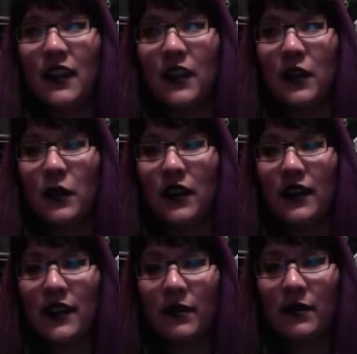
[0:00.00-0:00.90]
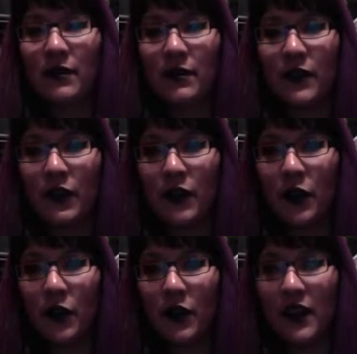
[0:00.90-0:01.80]
was
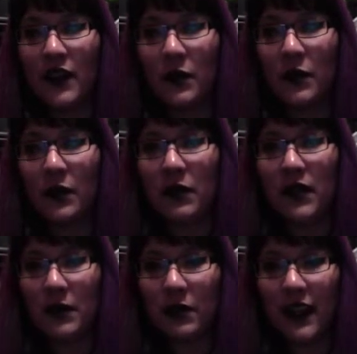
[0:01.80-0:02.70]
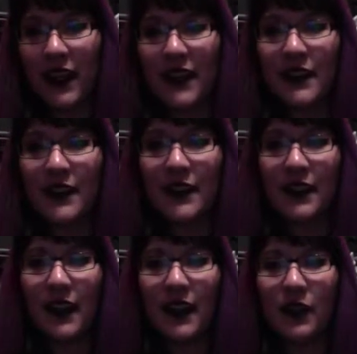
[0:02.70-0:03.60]
shown in a public place,
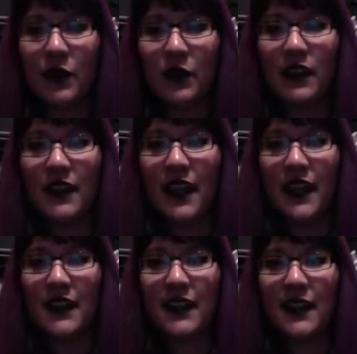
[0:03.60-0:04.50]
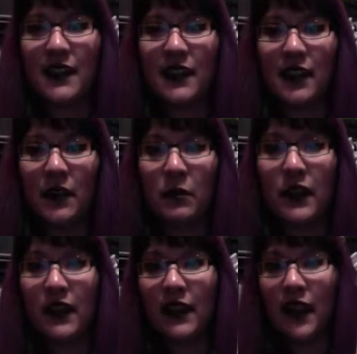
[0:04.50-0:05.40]
and it was at the Slump
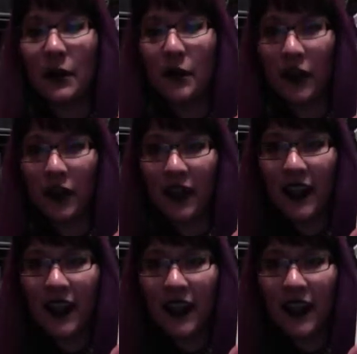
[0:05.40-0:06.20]
Library.